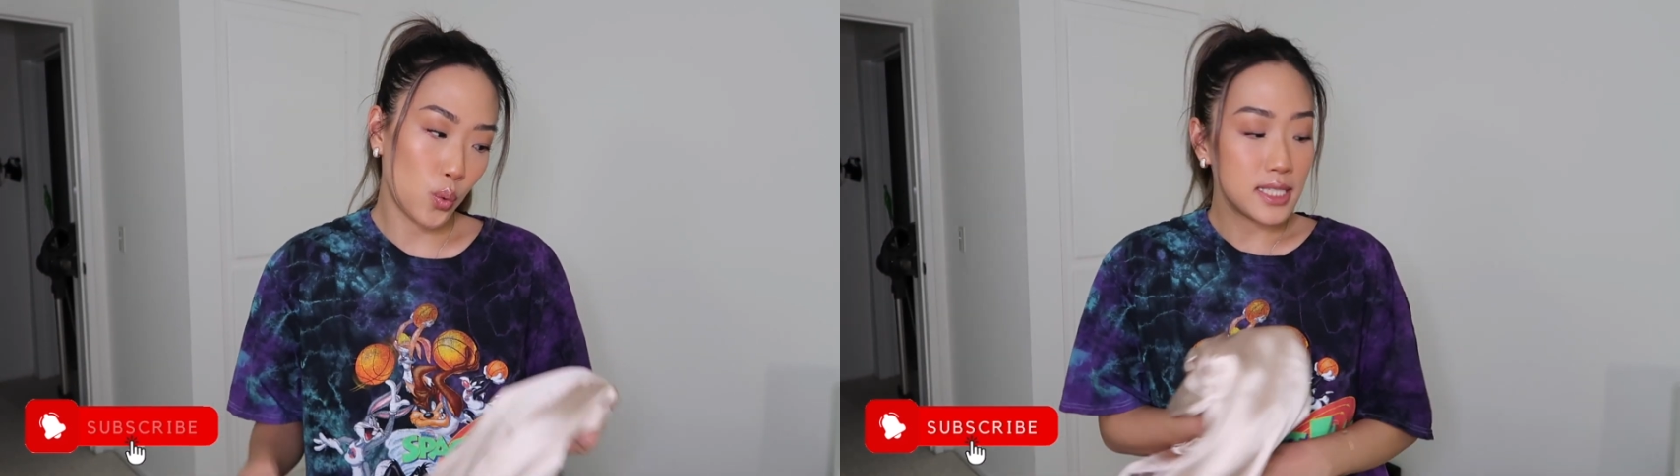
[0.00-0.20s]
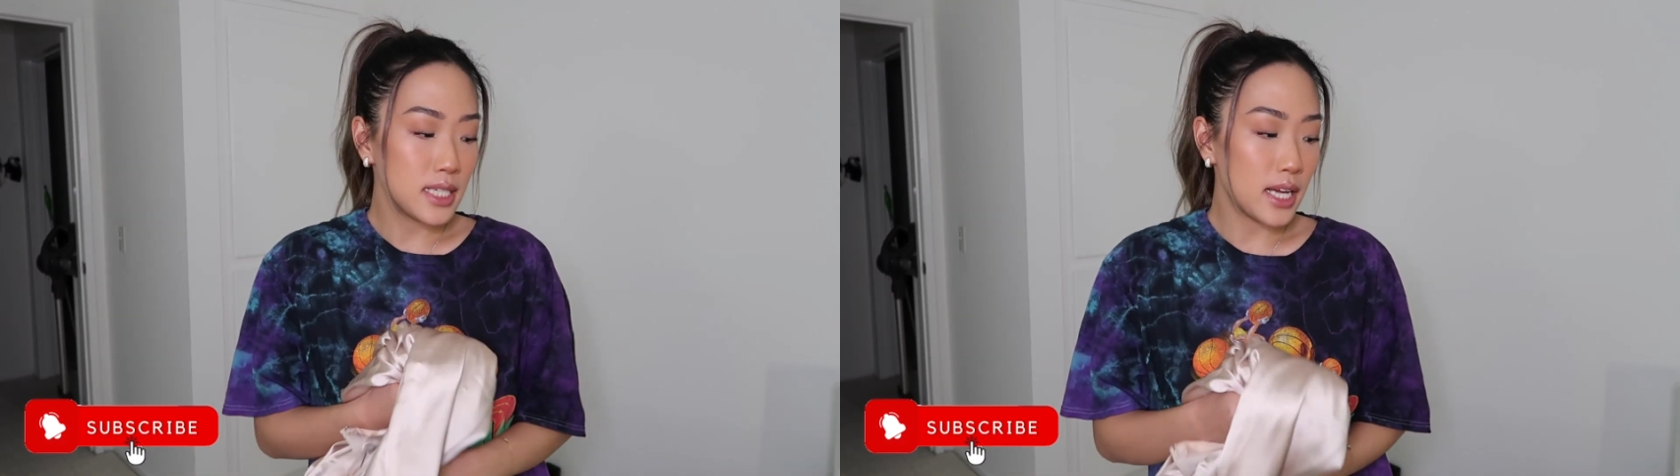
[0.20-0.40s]

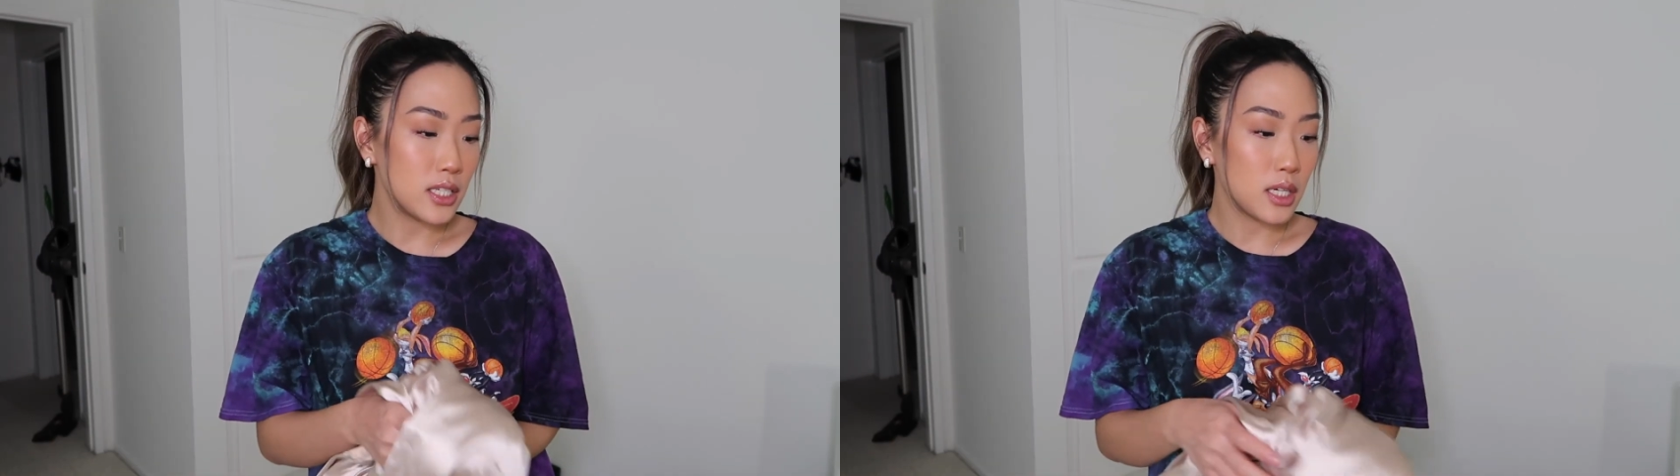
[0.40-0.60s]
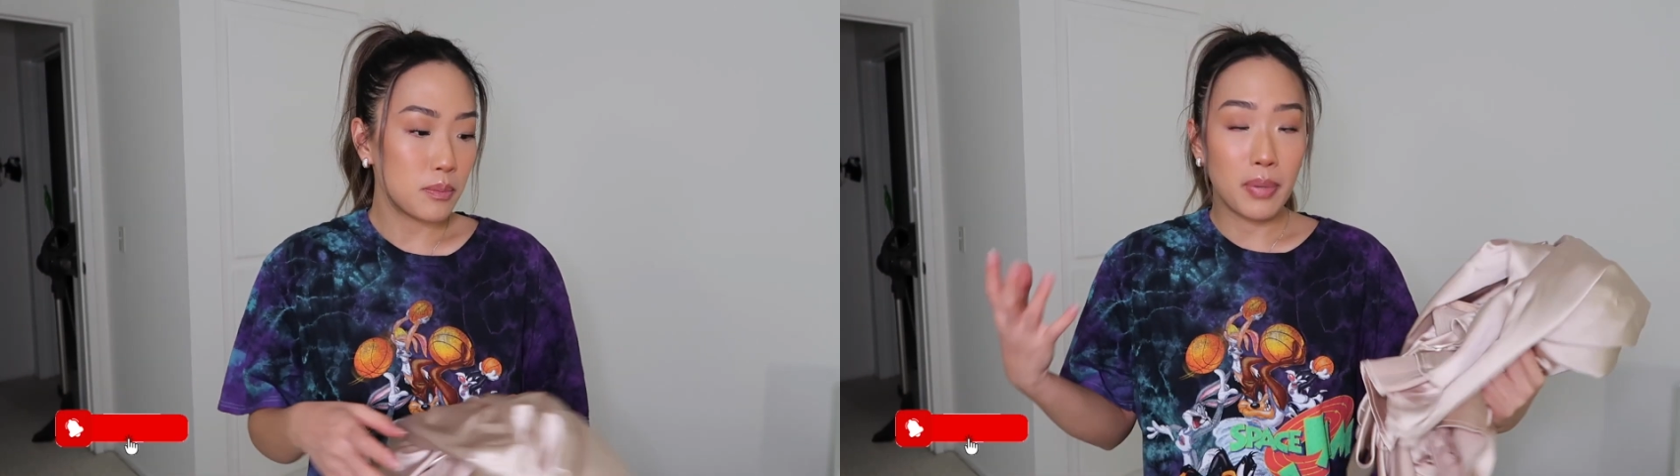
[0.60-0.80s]
I did
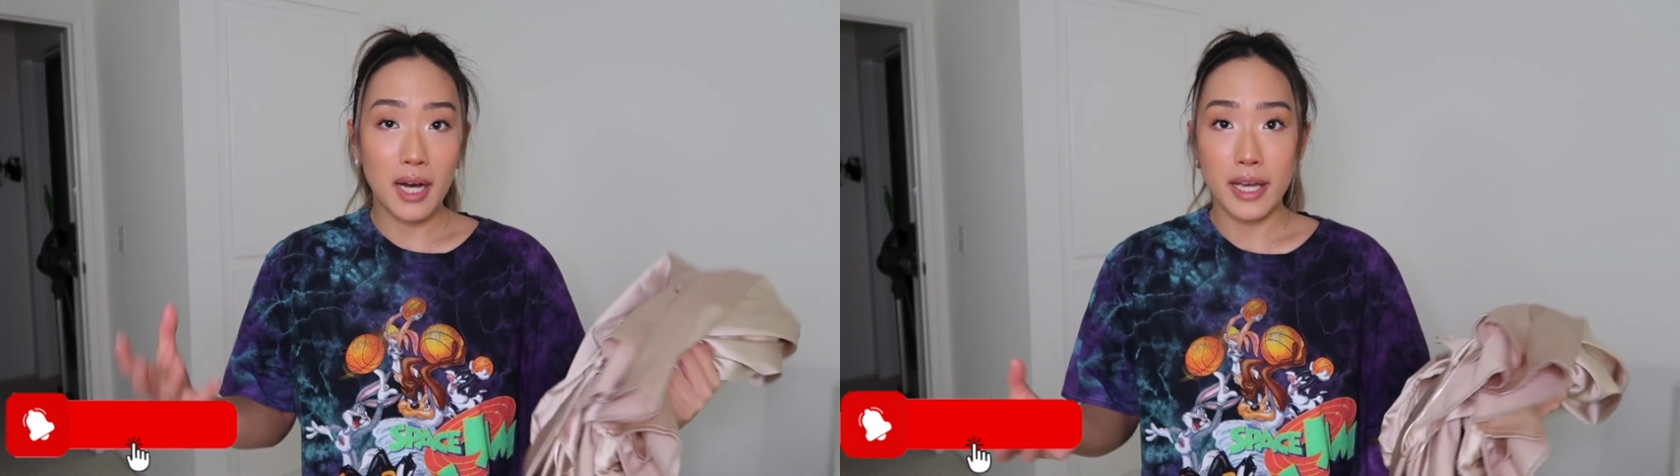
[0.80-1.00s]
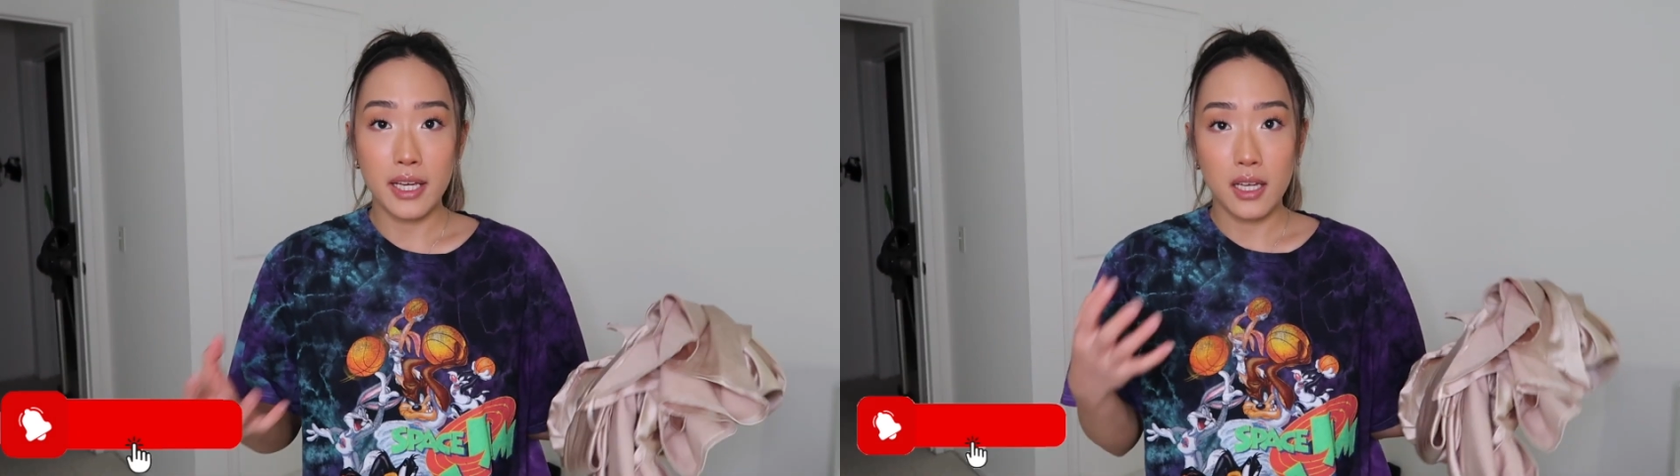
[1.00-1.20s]
end up
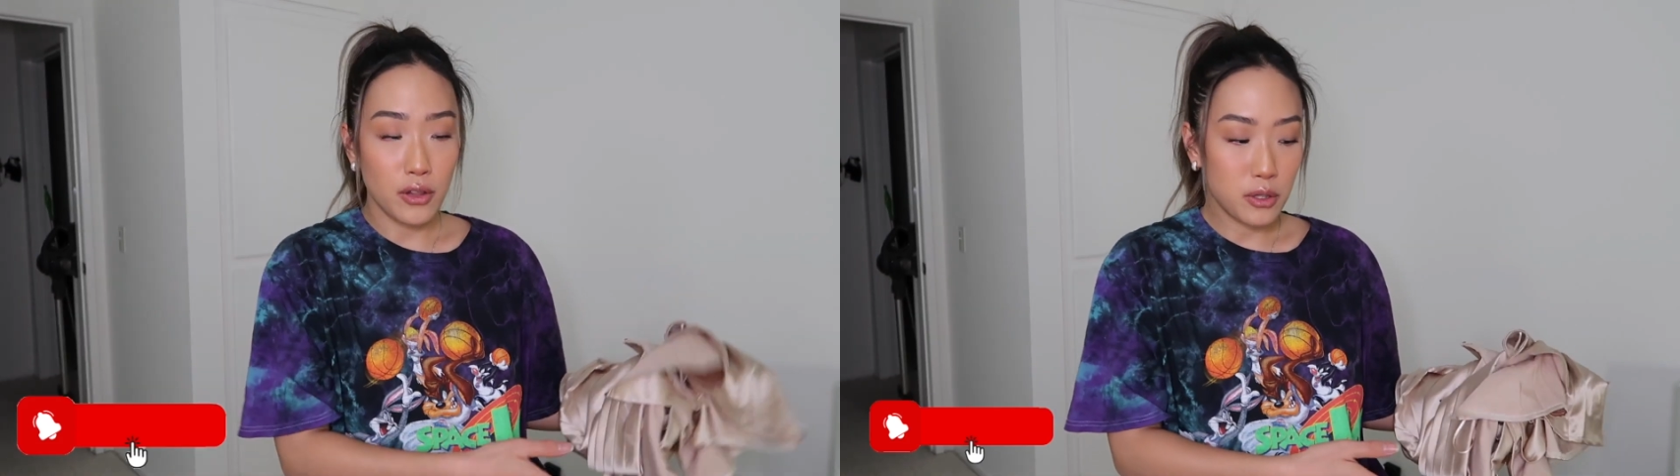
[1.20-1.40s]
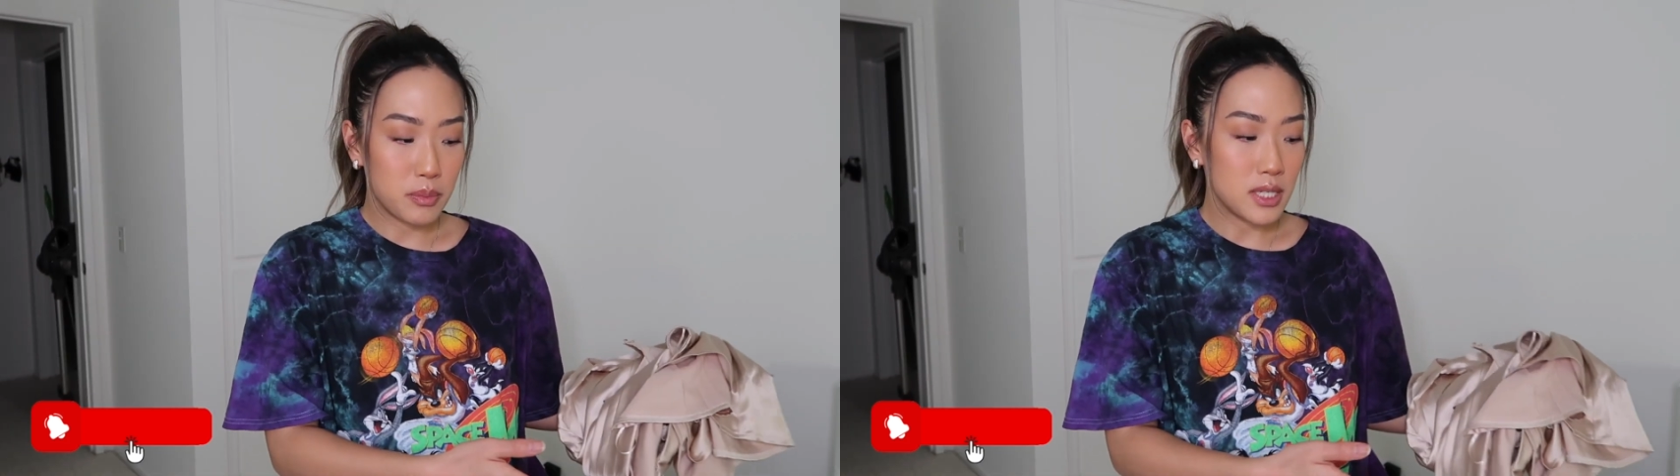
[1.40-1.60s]
buying other